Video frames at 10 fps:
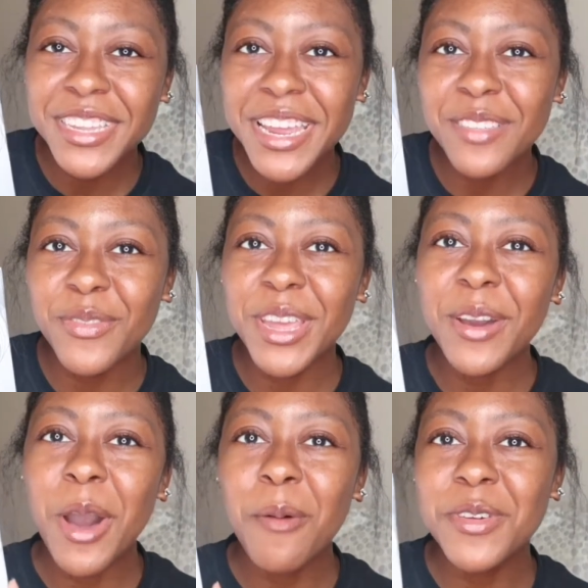today's video,
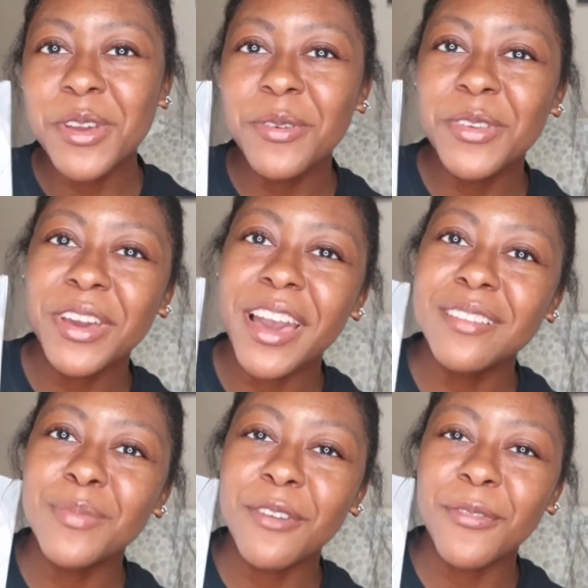I'll be sharing with you
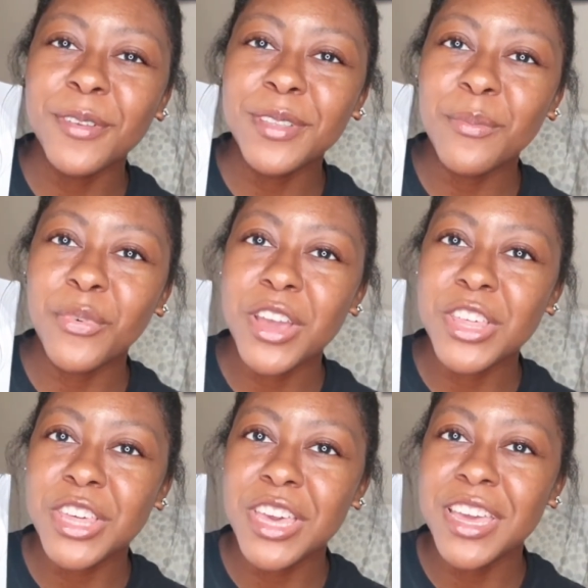guys my first
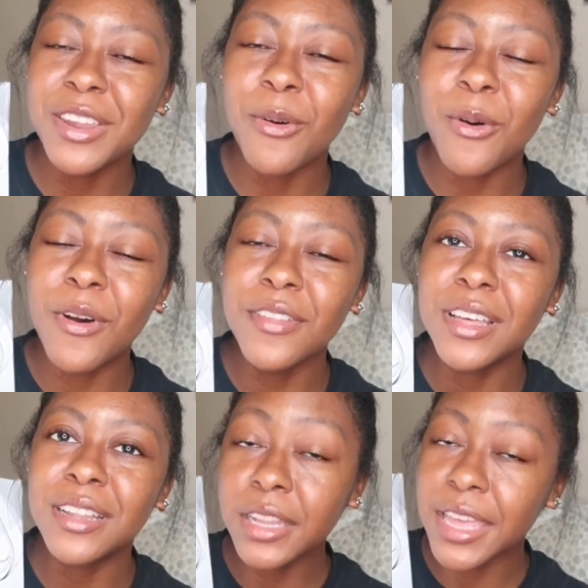impression on
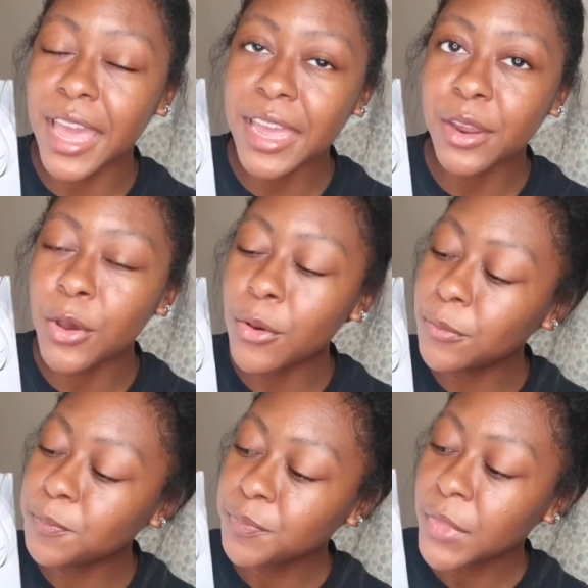the
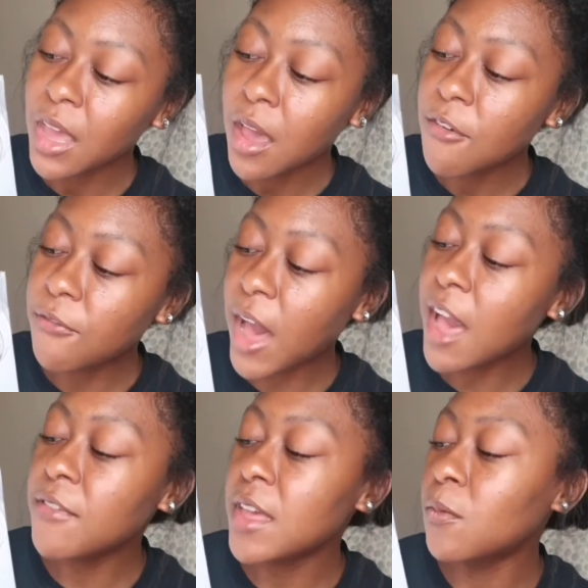Layado
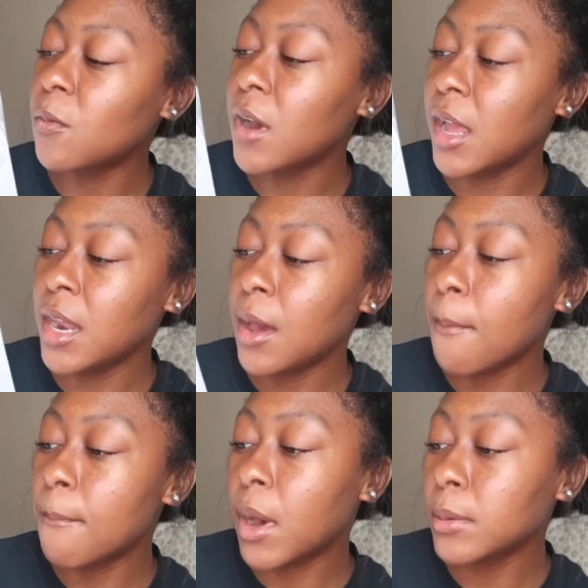5-in-1
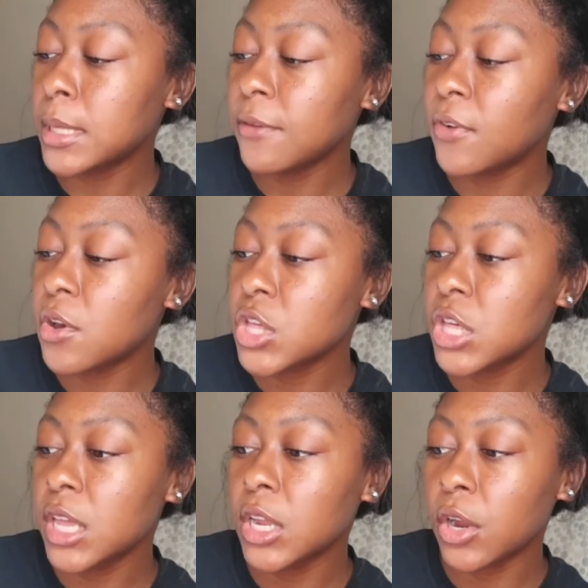
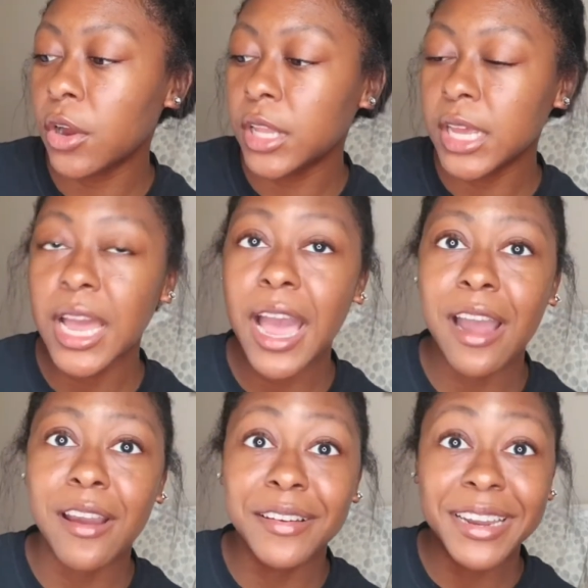Multifunction Curling
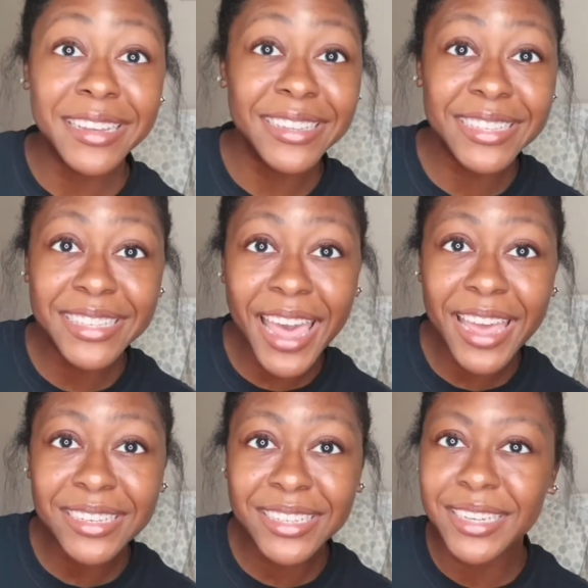Iron
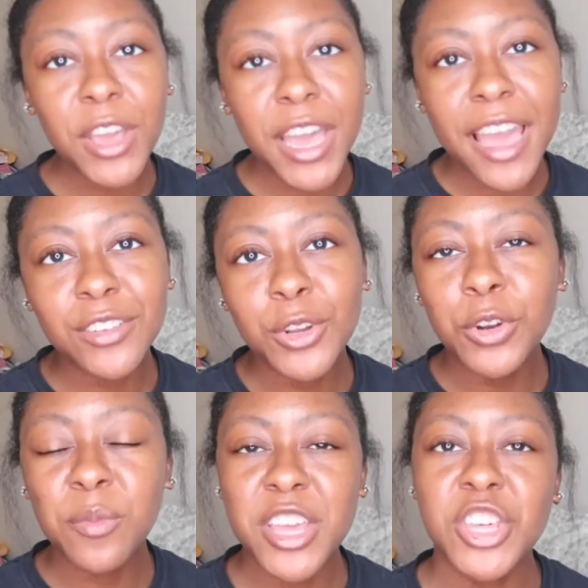set. guys are new
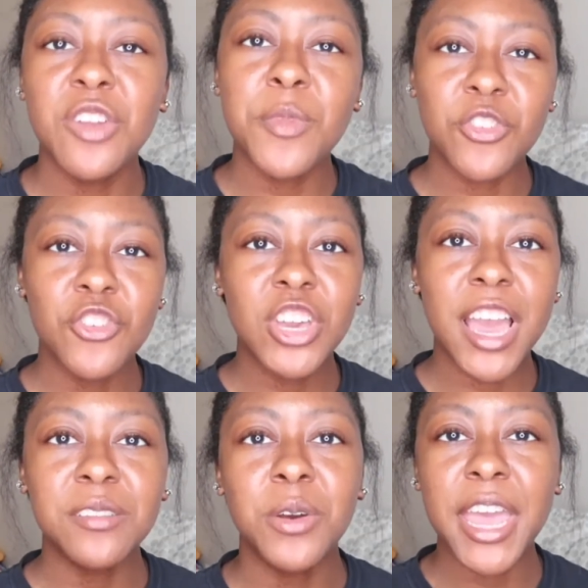to my channel, make sure you
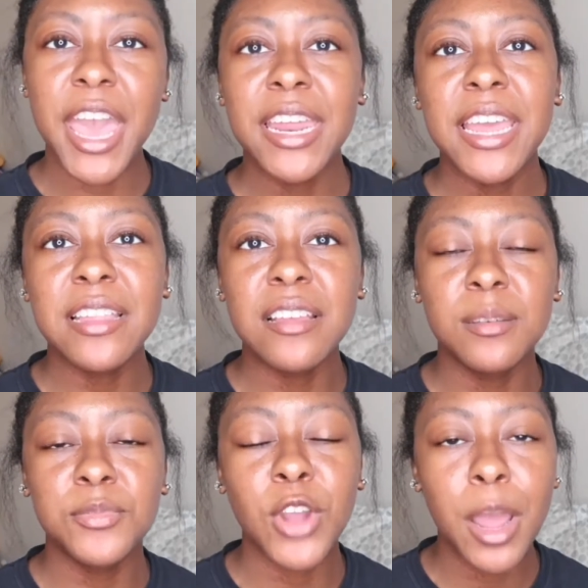guys go ahead and hit that
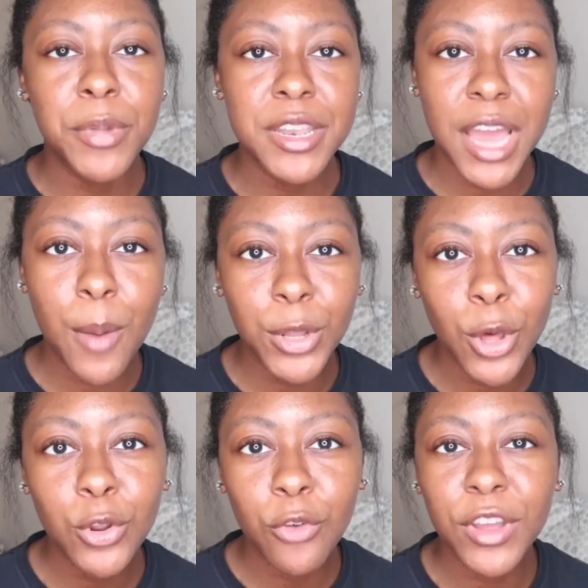subscribe button down
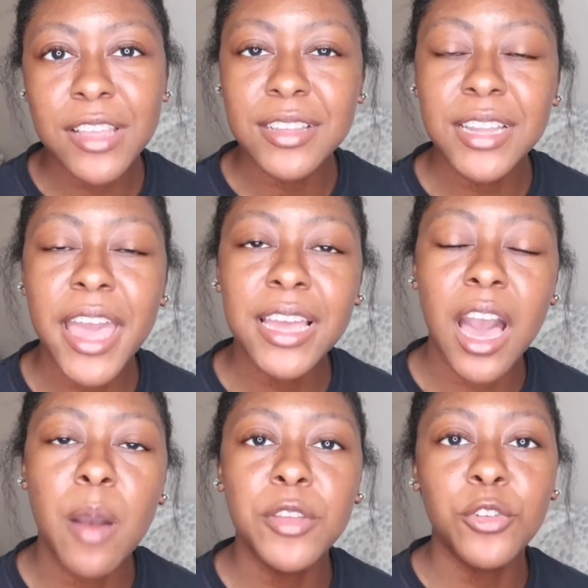below. Don't forget to like,
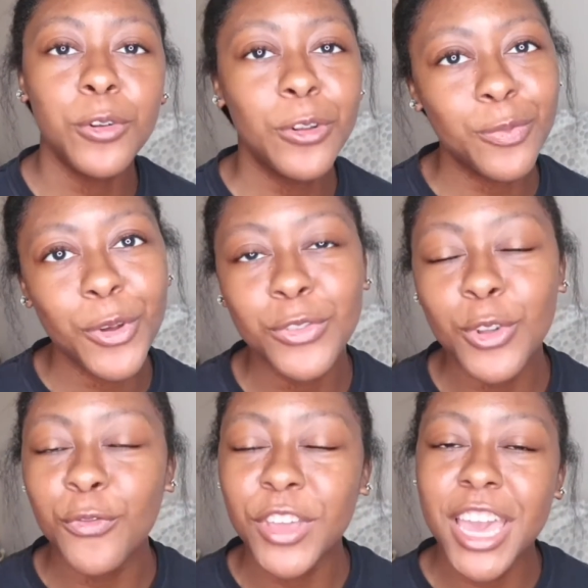comment, turn on those post
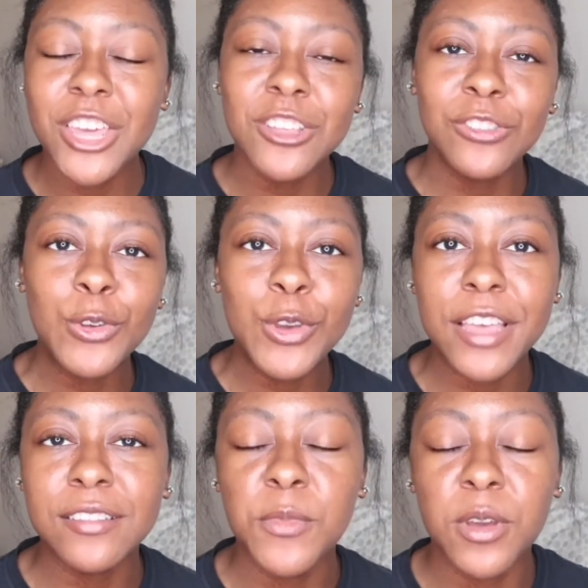notifications so you
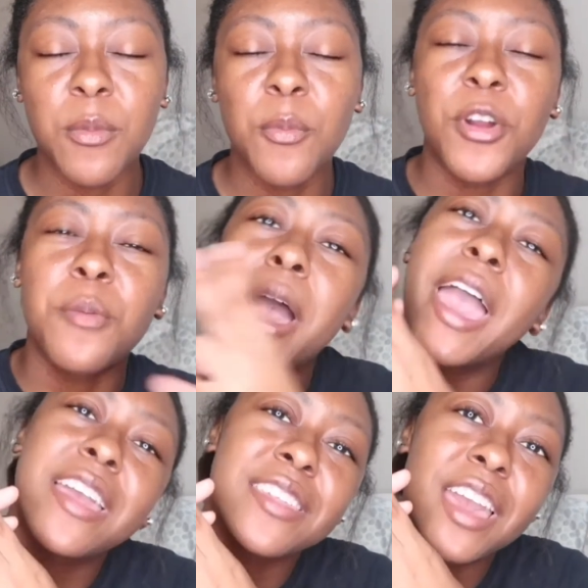guys can become a part of my
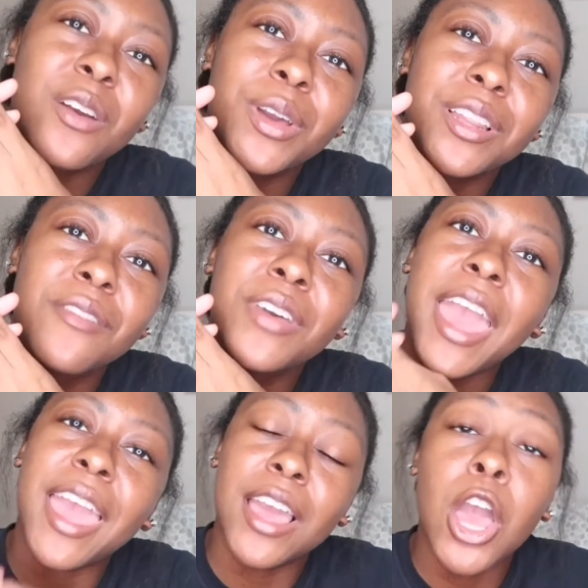hashtag quick love
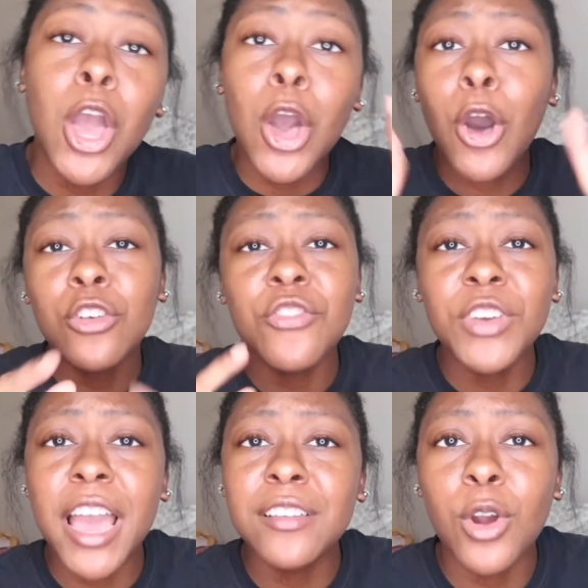gang. Also, if you
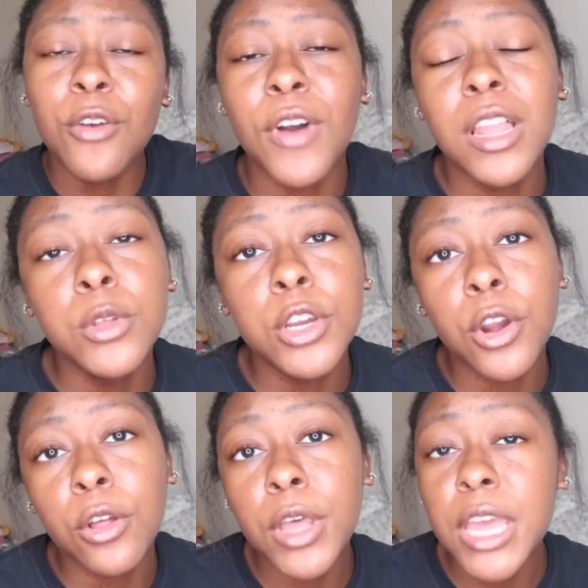guys aren't following your
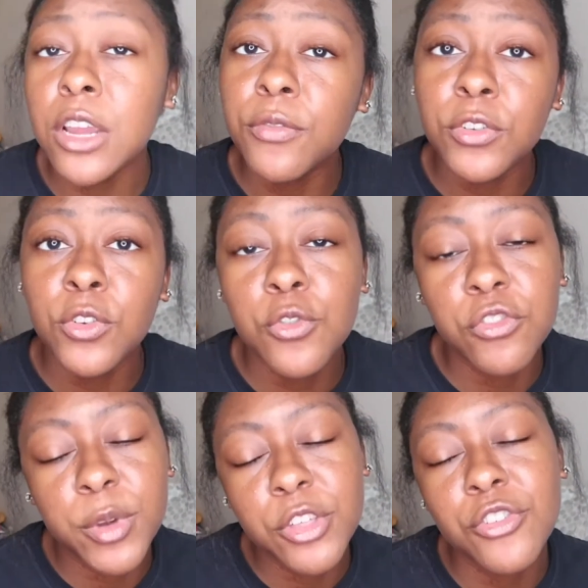girl on any of her
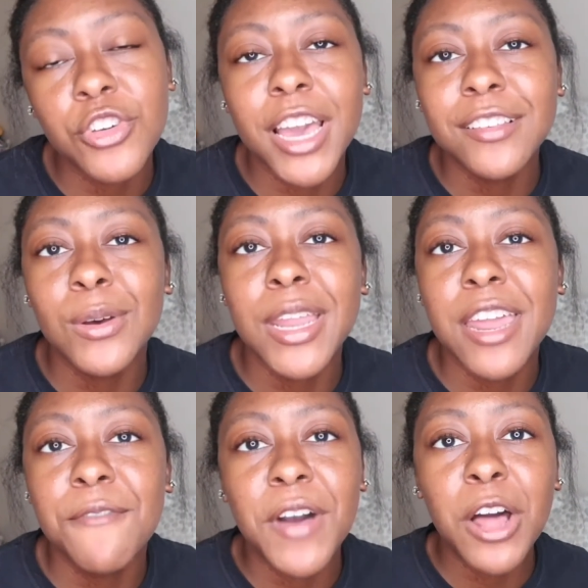socials, make sure you guys go
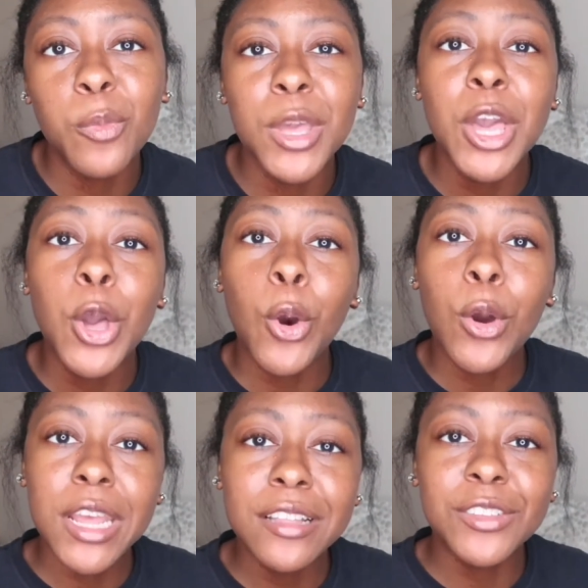ahead and follow me
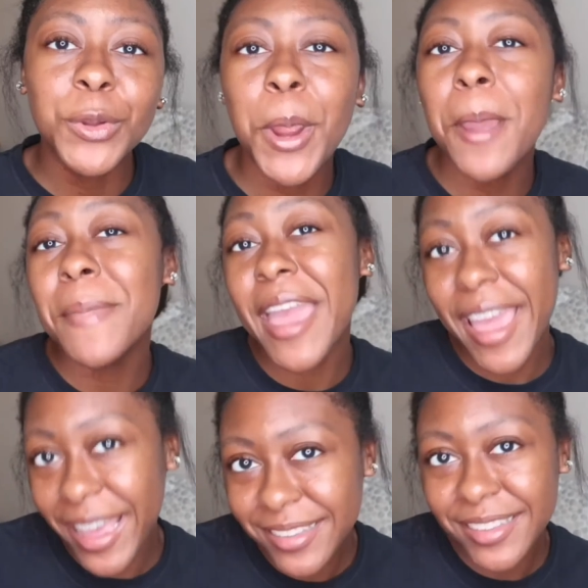on Instagram and